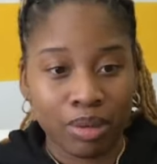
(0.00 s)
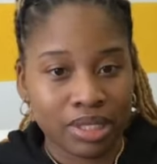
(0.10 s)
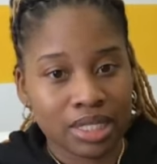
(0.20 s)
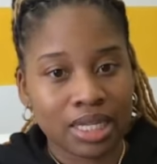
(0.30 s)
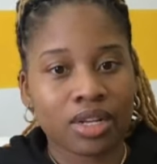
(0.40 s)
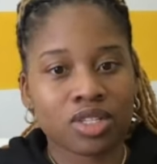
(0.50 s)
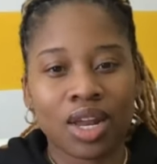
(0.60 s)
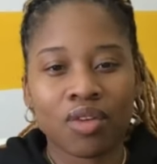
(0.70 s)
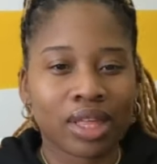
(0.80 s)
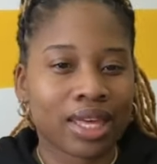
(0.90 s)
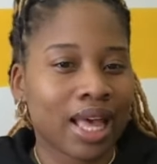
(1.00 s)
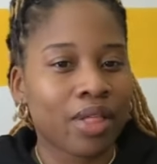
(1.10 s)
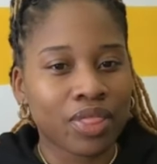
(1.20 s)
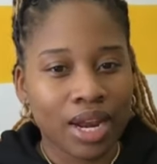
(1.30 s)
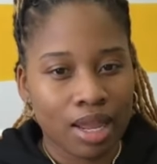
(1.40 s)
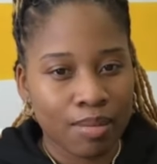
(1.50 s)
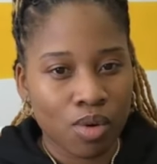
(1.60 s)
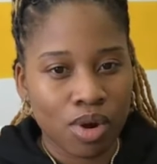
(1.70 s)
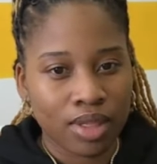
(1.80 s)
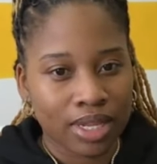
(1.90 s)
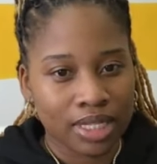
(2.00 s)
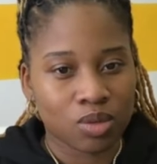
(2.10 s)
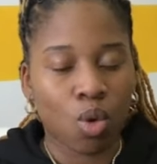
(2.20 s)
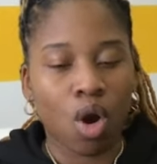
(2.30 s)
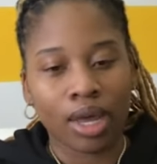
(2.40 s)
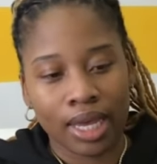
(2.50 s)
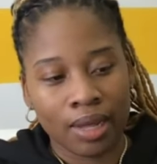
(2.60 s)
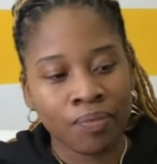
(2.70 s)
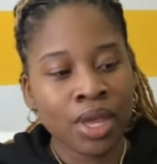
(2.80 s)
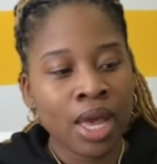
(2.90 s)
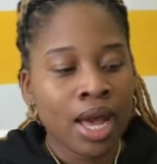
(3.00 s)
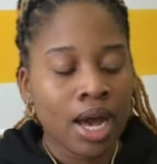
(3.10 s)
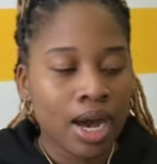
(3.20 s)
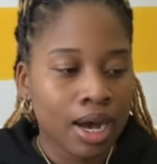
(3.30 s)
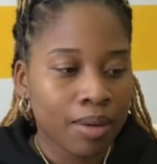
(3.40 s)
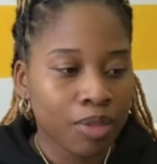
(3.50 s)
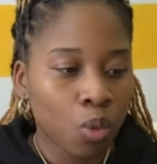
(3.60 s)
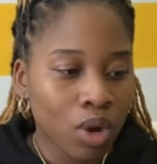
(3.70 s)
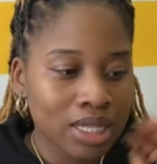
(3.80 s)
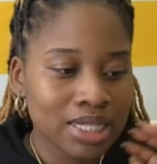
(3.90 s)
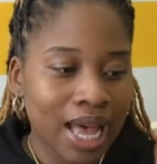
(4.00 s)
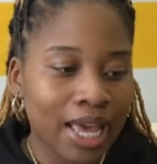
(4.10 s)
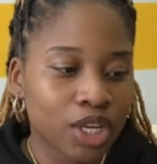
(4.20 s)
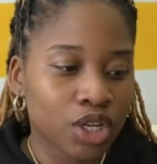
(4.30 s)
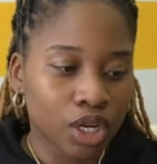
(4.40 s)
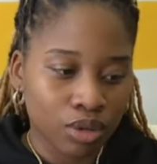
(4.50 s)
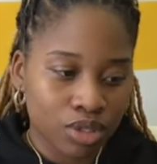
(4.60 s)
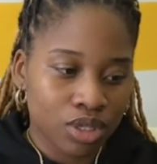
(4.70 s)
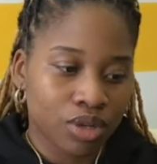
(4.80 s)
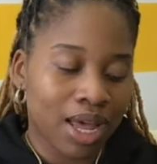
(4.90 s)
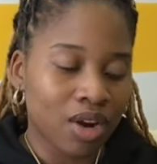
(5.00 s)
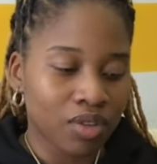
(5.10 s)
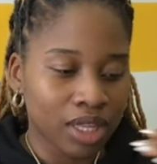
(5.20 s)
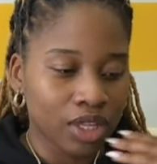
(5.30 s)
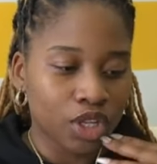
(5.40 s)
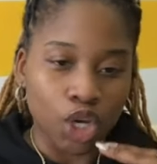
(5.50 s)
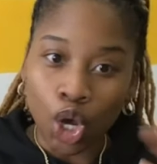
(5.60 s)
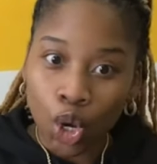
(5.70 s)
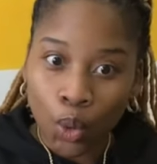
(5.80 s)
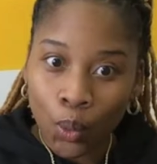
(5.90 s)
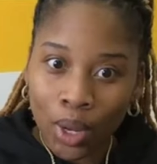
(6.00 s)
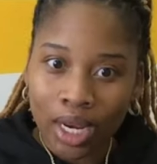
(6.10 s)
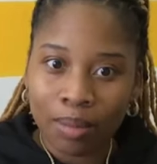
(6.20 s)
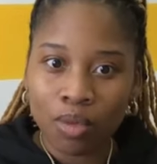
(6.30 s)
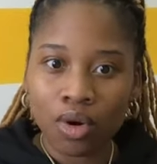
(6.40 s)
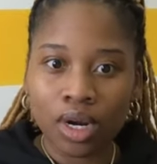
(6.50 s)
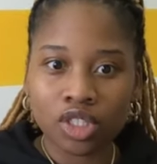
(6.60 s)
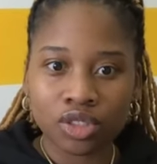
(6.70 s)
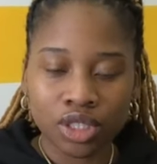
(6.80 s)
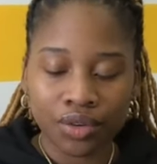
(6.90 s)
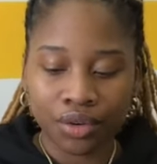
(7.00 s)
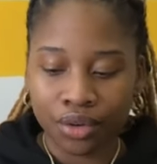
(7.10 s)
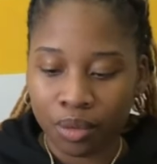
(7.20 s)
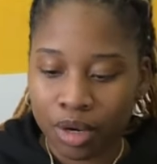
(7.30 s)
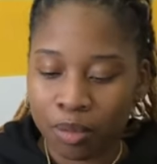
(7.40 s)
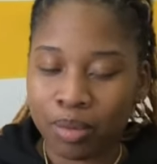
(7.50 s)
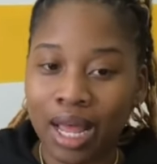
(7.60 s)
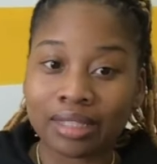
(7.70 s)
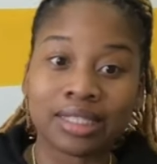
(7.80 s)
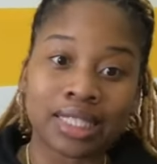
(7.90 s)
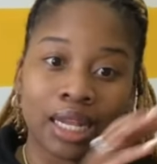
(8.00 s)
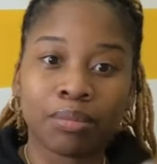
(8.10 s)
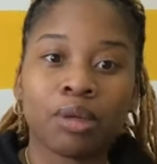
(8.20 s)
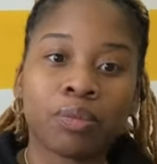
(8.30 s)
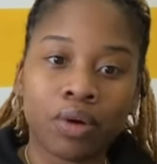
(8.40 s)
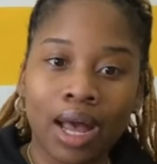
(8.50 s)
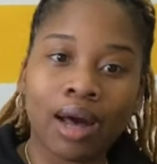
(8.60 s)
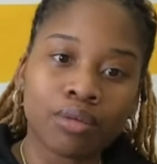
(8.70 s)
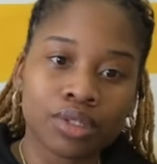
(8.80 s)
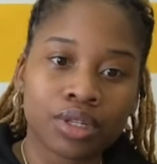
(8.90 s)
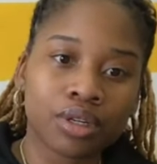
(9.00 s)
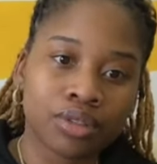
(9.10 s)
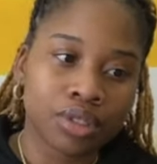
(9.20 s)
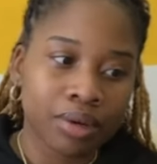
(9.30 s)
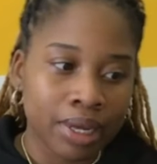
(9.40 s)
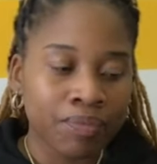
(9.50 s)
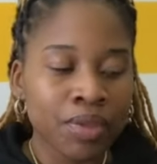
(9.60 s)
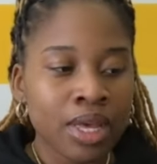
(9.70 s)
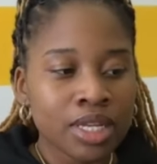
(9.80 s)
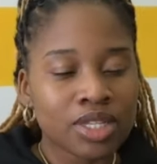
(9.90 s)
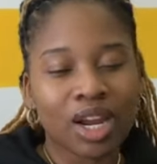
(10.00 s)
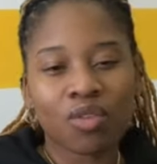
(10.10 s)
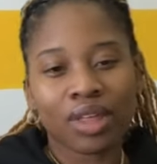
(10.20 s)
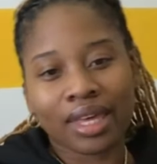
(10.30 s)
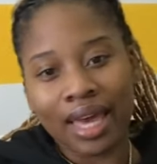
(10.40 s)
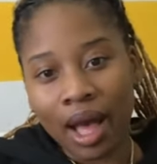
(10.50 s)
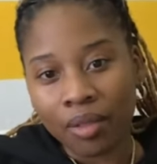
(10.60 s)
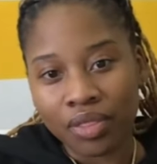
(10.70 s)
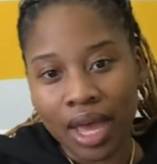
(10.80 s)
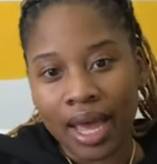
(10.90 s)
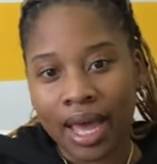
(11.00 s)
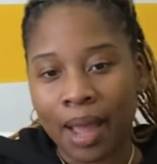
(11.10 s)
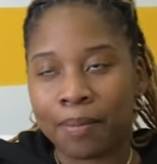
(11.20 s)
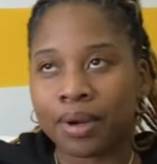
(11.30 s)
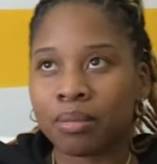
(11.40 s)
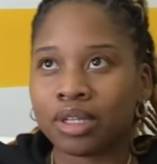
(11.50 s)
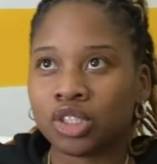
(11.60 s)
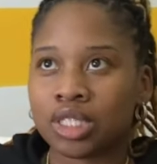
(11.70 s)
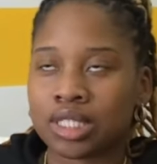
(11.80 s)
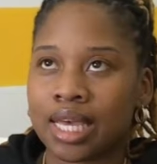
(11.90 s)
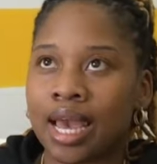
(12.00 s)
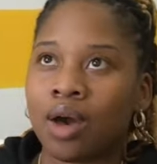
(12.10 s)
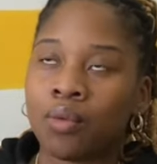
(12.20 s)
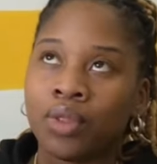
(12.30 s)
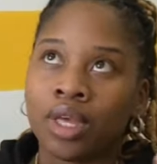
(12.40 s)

the business center. So I don't really count that anymore. They just walk in. The ones that I go to, I don't really go anymore to general notary work, but I'll send people out to go do it. So I don't really count that. I pretty much just count